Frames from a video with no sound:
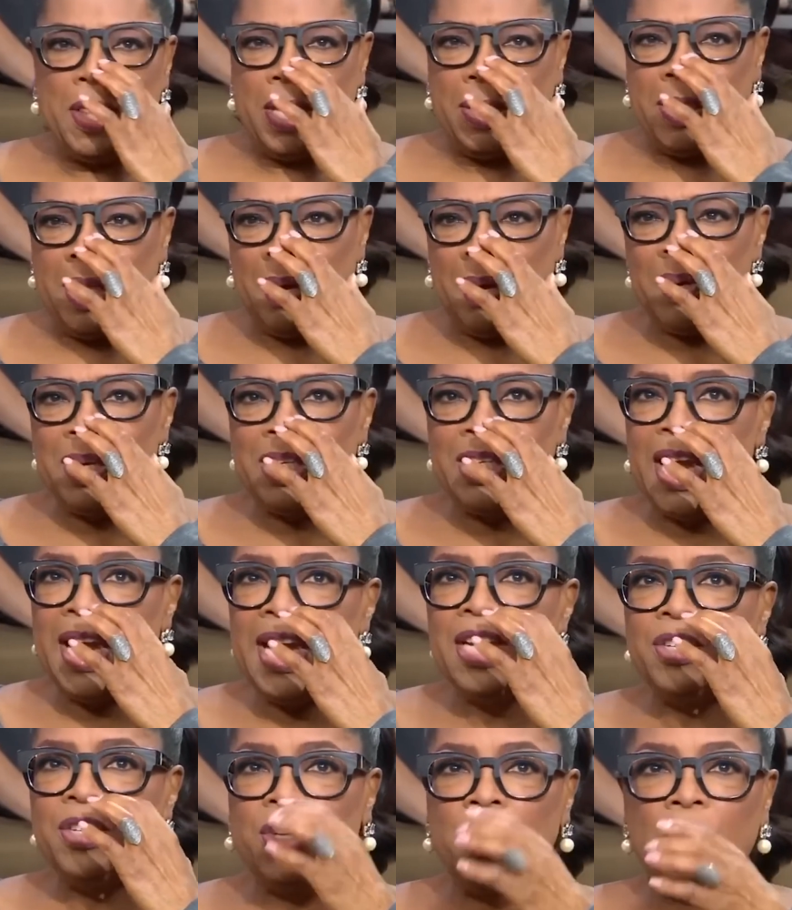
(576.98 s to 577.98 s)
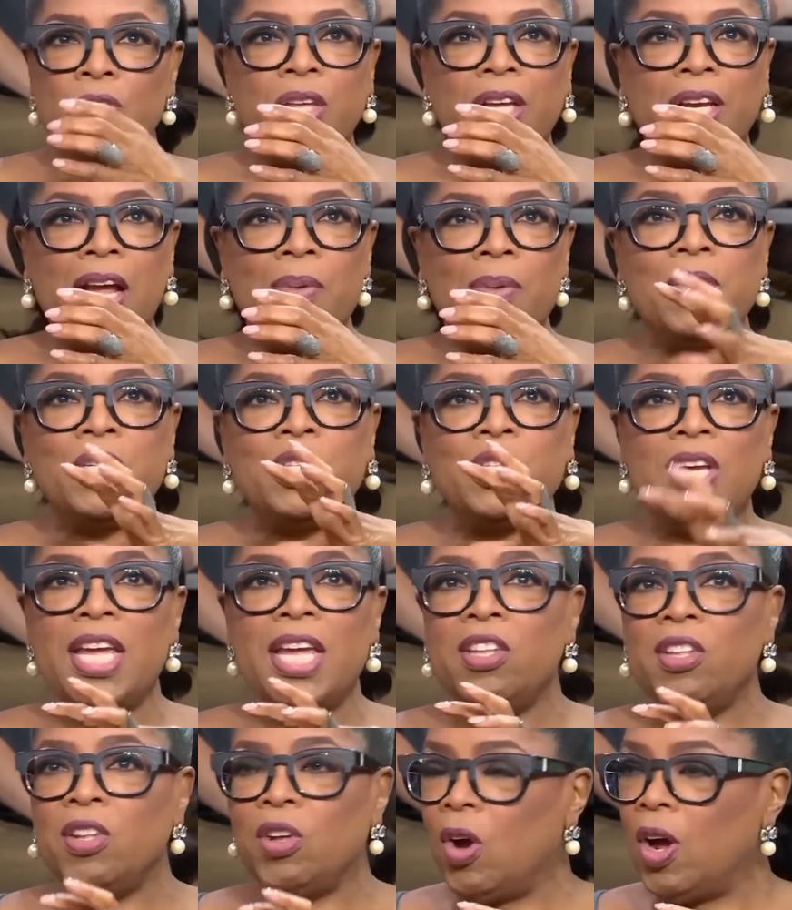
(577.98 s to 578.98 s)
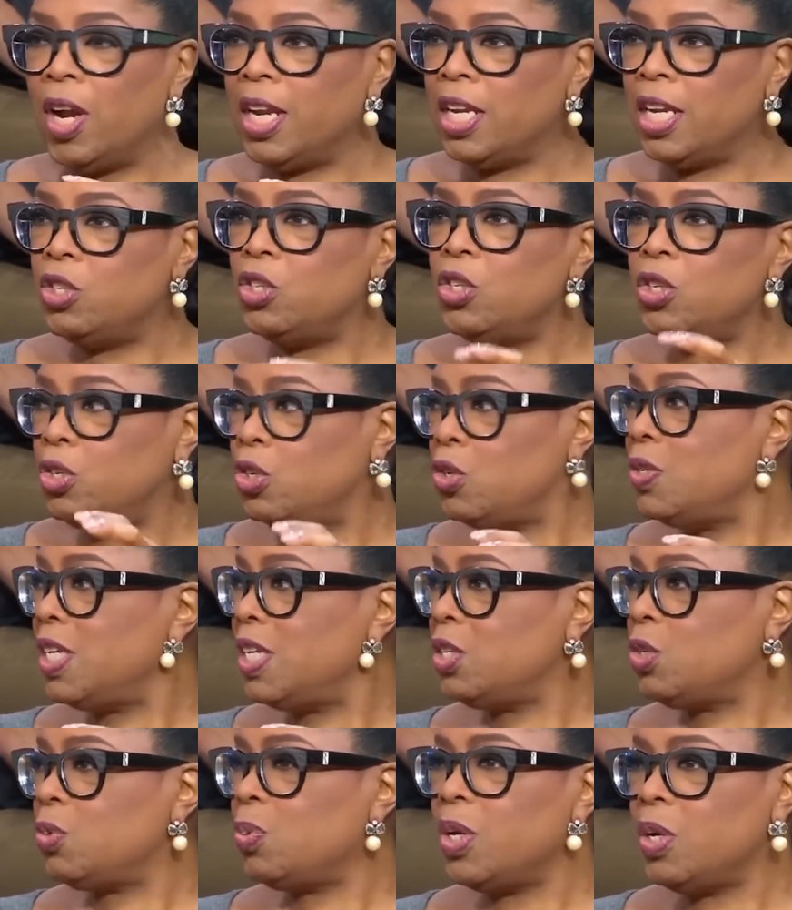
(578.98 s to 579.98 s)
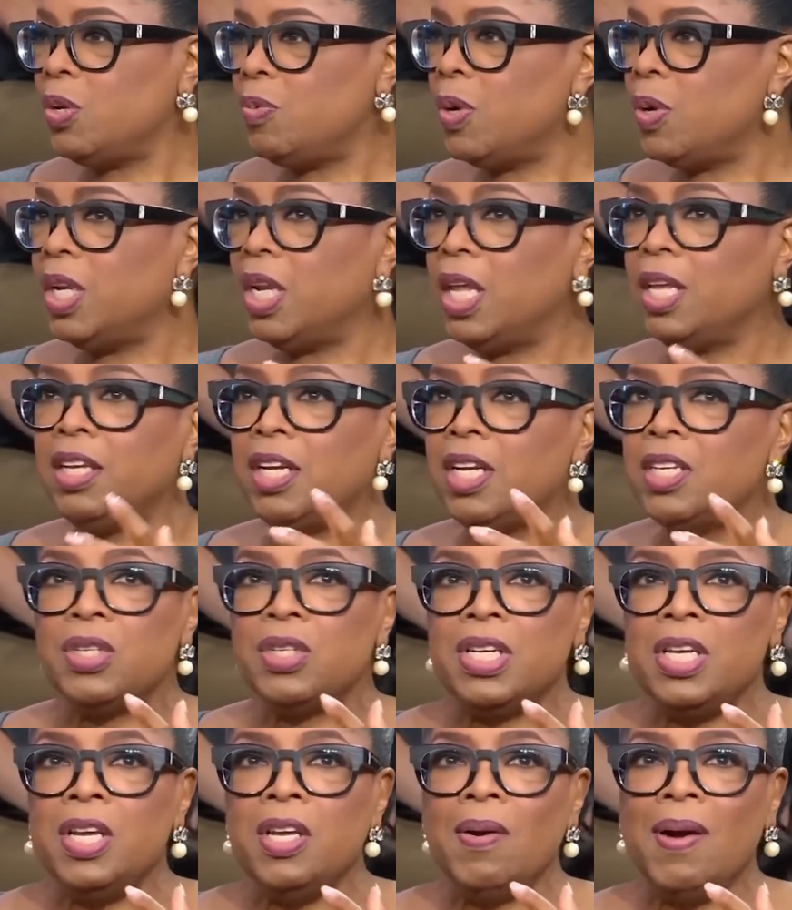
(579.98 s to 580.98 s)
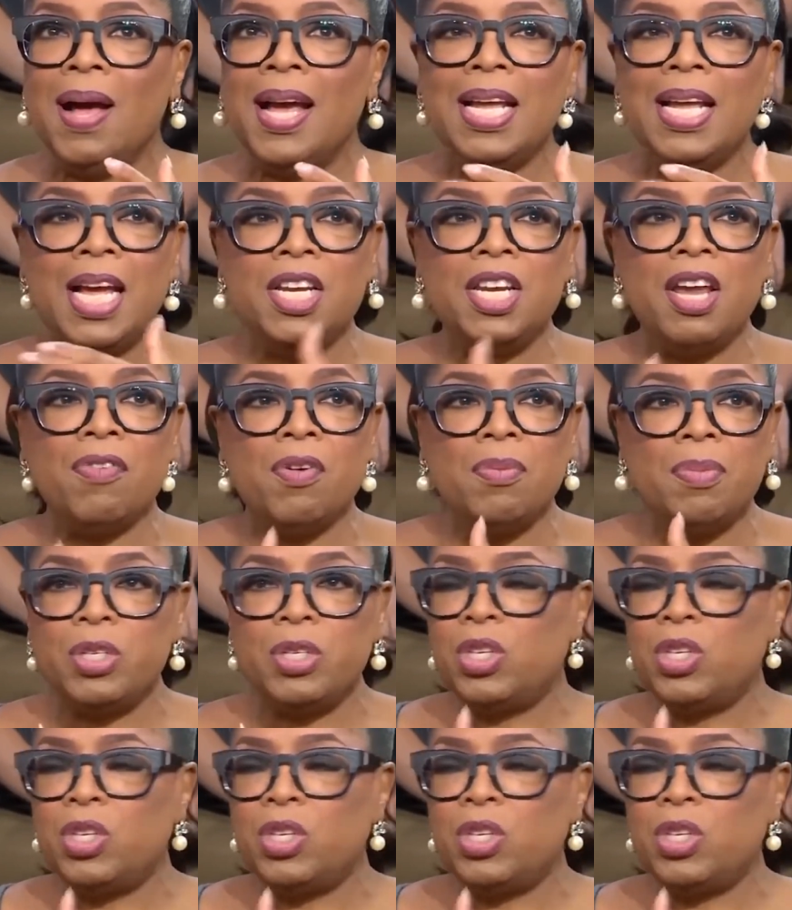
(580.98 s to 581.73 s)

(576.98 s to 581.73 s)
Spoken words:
make their rounds again. It's a cycle, and once you're caught in it, escaping isn't